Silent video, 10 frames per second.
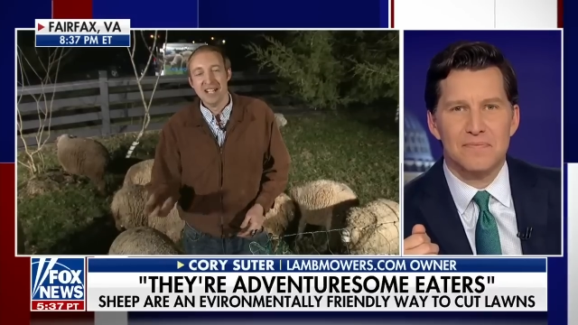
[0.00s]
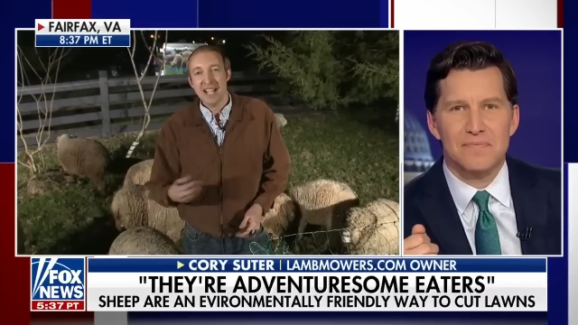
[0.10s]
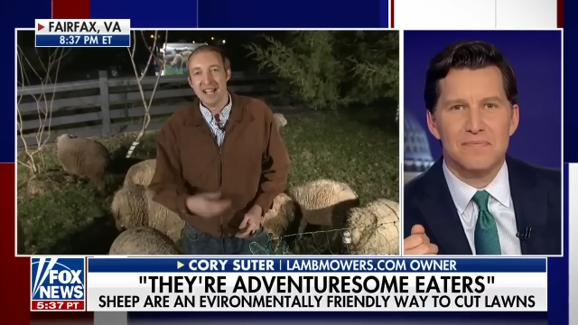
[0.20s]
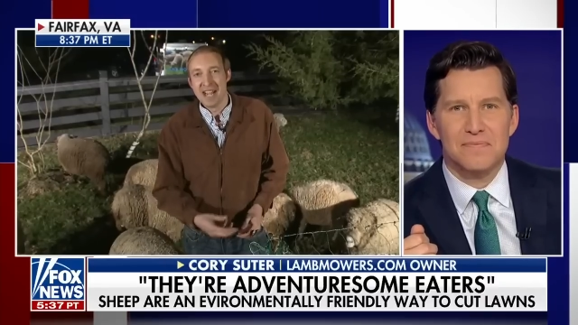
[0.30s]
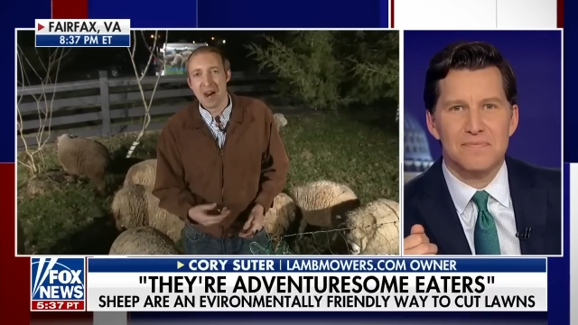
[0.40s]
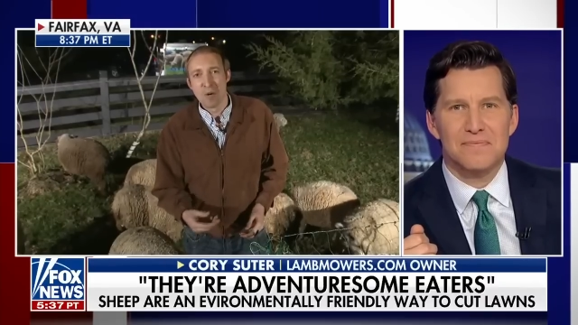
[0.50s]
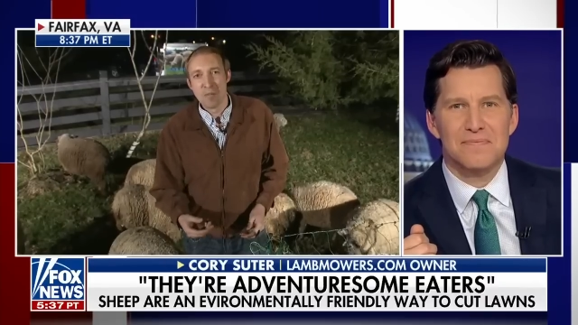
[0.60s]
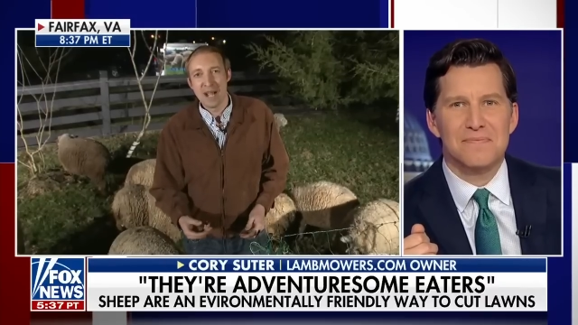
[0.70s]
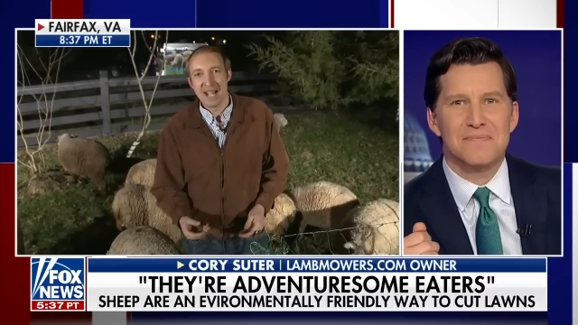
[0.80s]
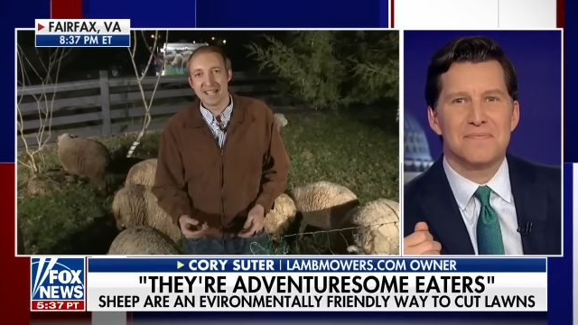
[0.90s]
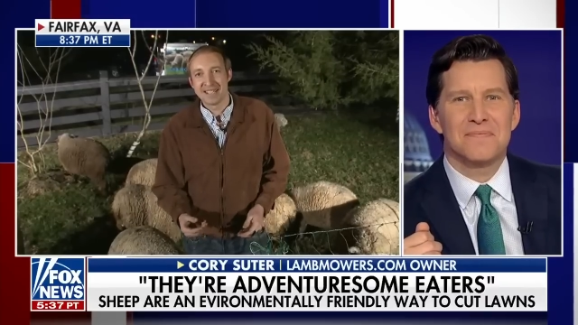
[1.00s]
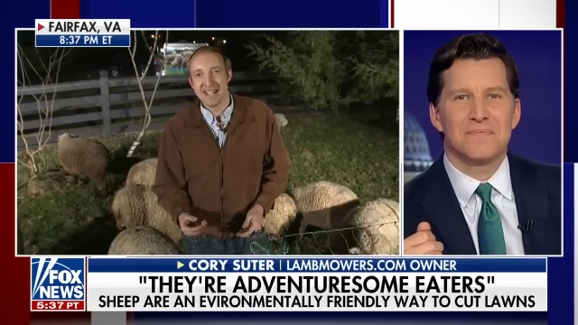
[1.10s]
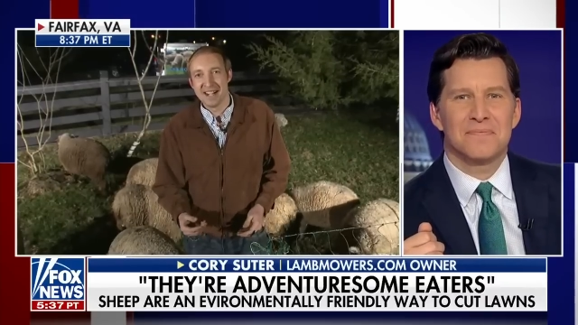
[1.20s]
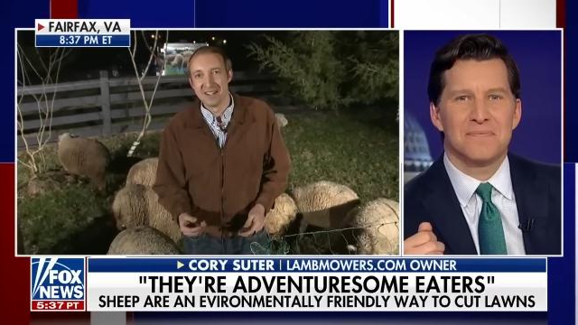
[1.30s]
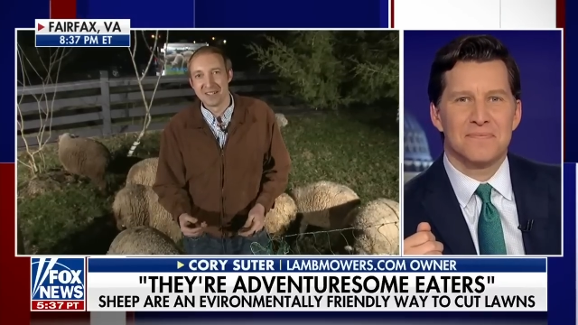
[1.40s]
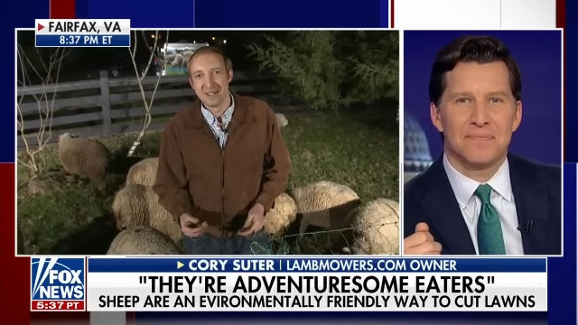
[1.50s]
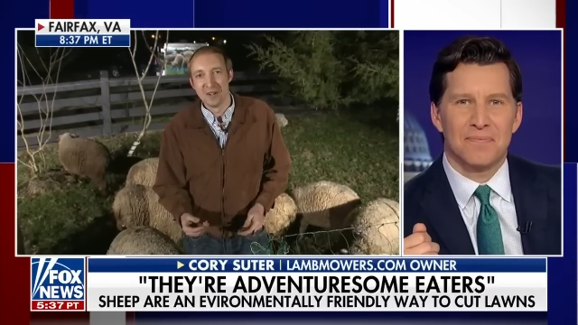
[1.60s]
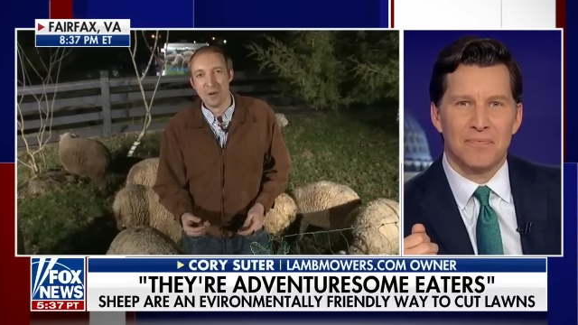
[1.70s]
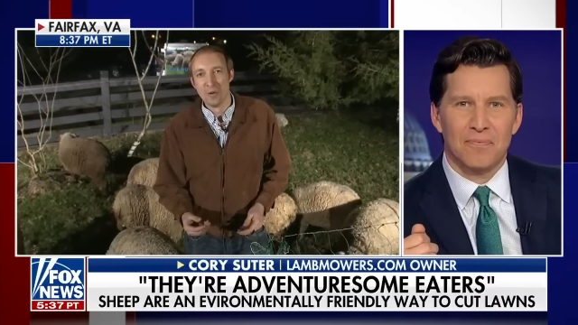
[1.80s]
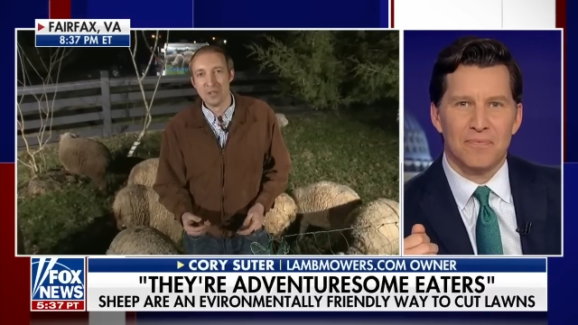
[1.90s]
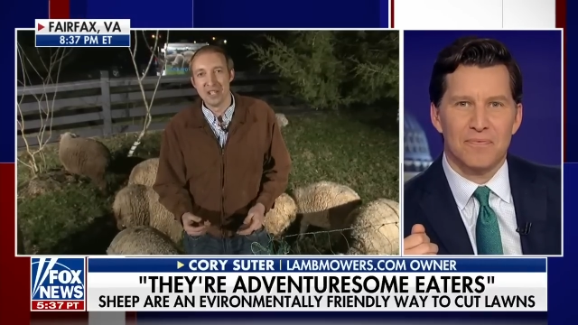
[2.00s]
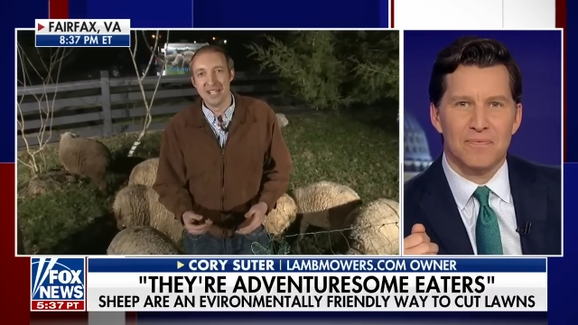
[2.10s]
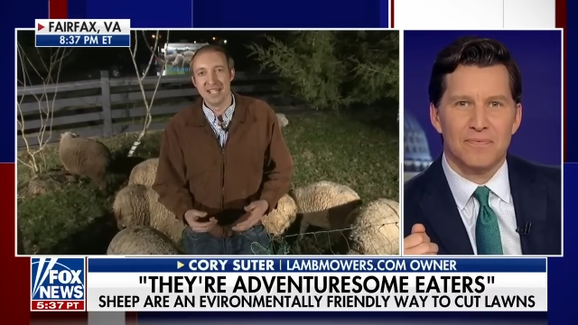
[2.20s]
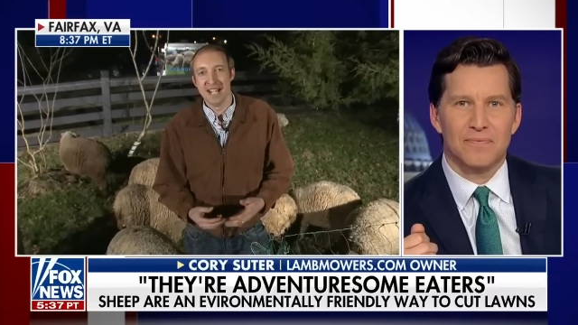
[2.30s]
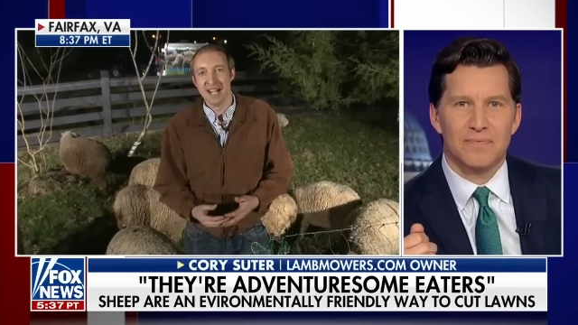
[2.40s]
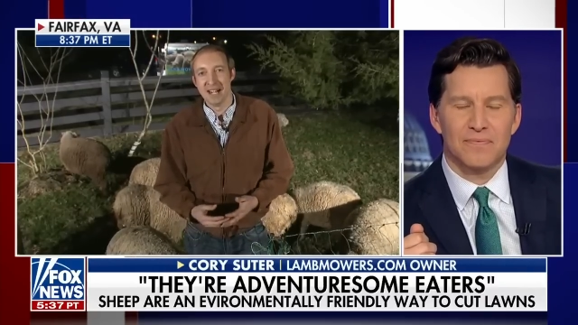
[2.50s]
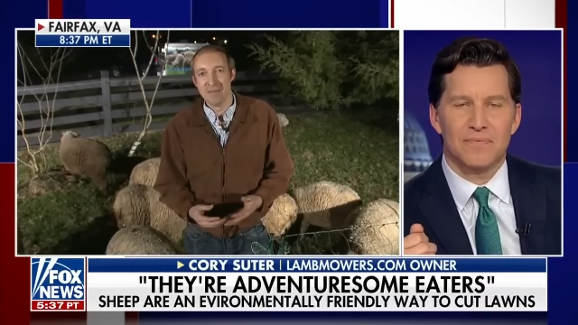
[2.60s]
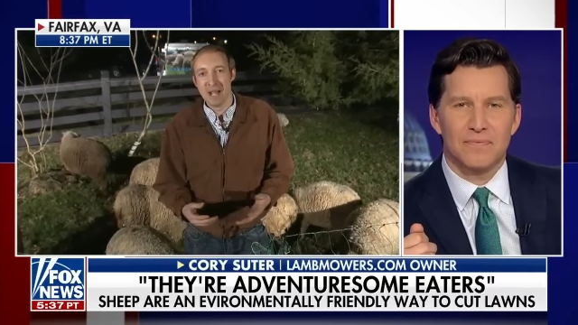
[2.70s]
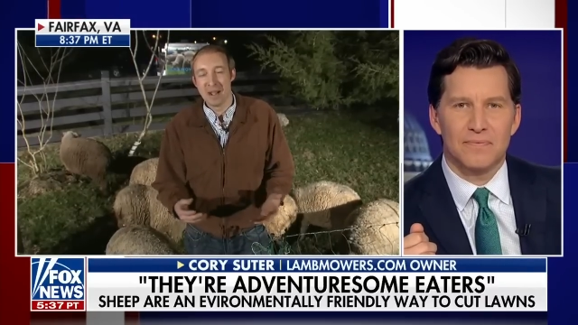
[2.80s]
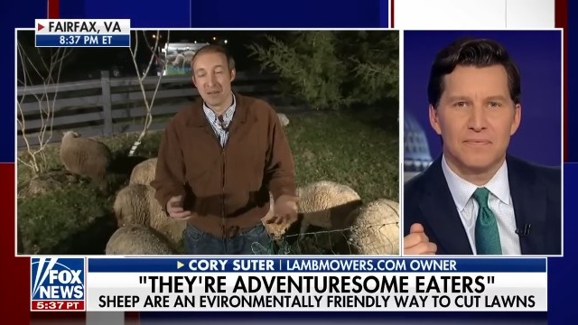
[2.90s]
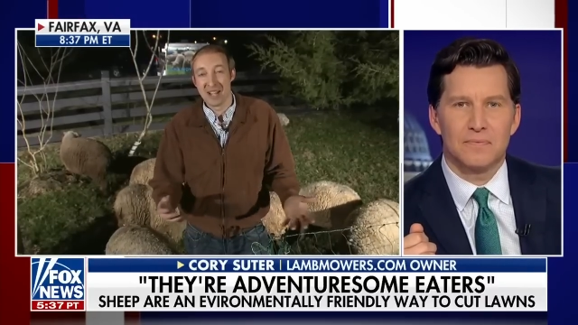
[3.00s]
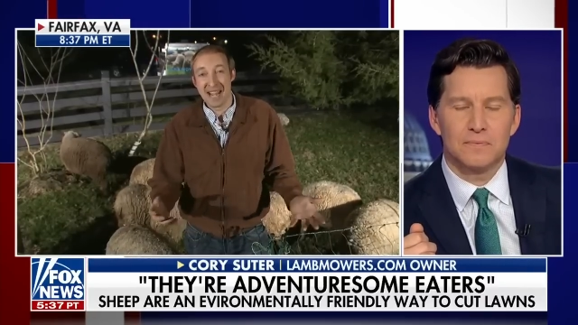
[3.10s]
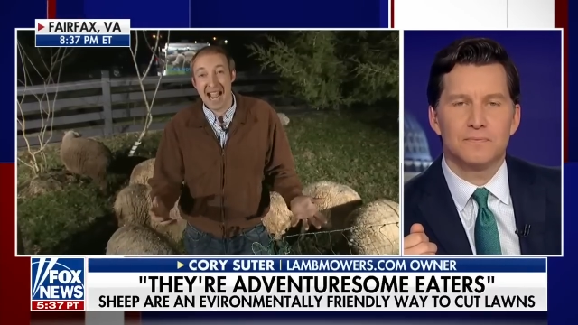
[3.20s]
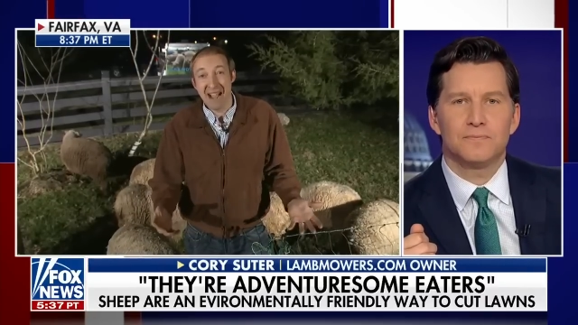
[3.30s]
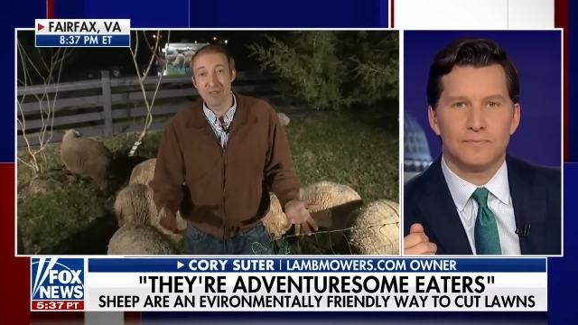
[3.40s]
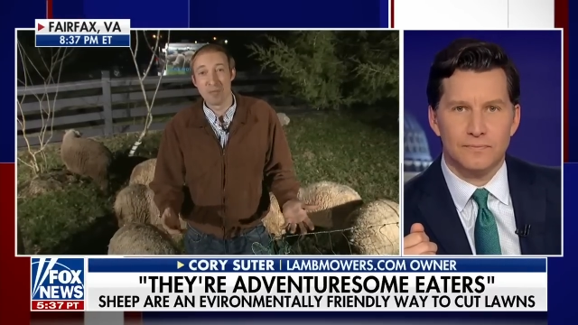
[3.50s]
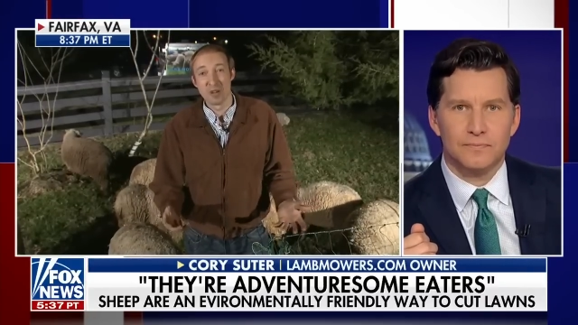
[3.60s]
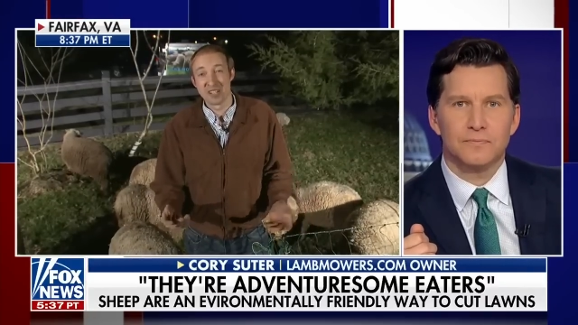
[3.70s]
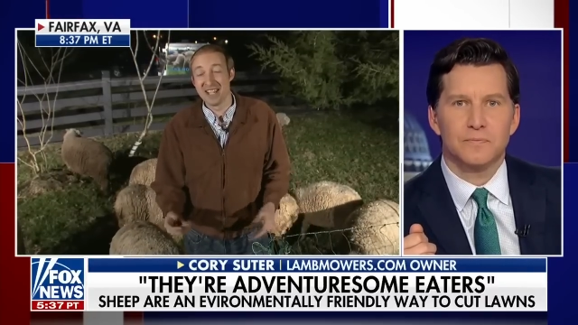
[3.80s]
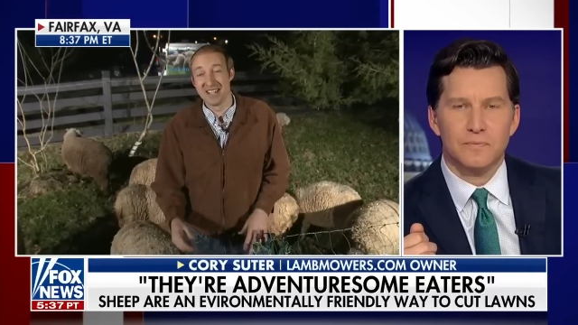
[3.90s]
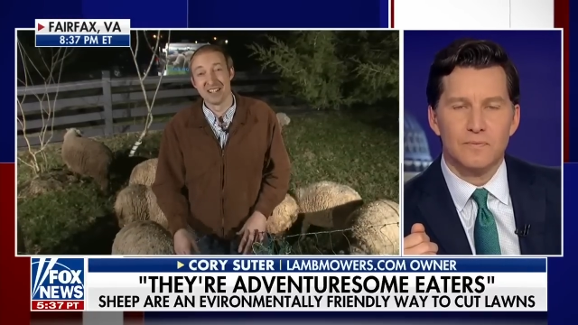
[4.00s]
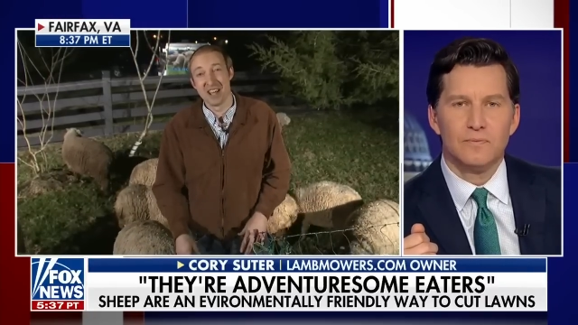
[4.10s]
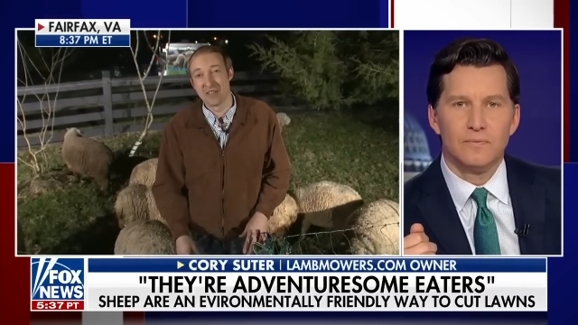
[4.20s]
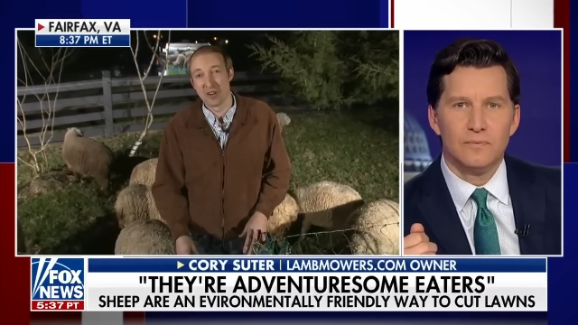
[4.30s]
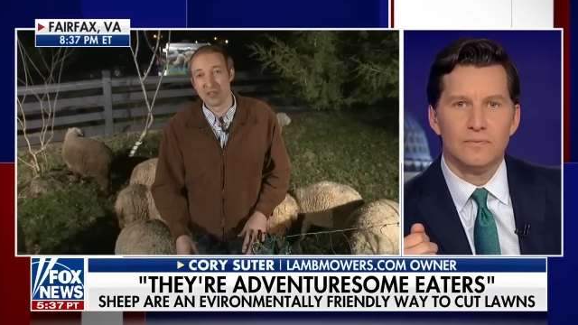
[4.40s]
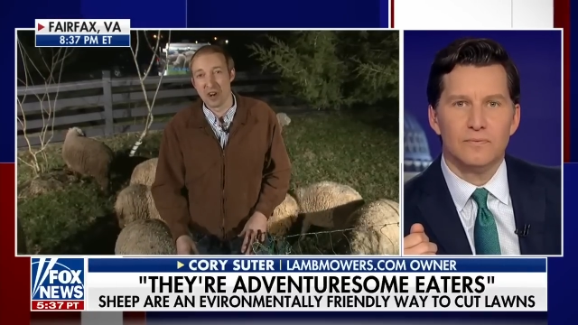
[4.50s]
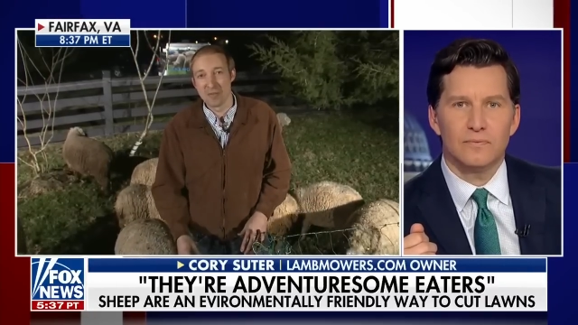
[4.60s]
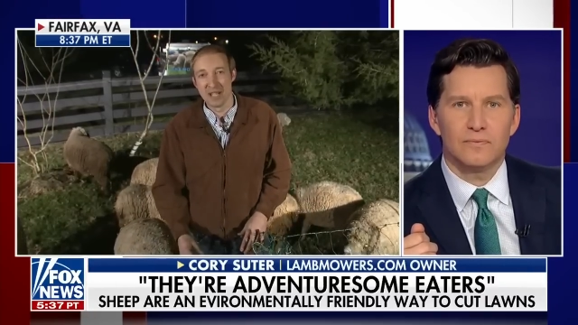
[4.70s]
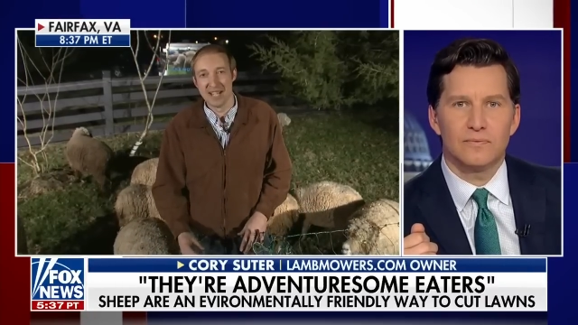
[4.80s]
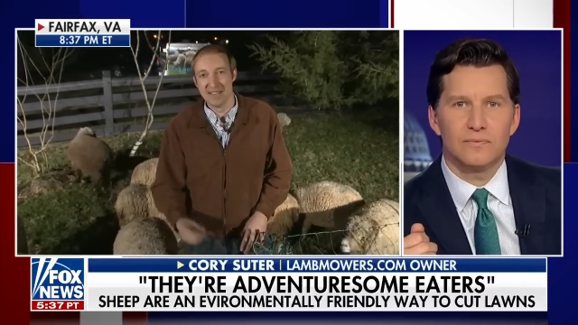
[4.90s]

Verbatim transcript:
Speaker 1: and now we're back down to only um, around half a percent in a lot of our farmland.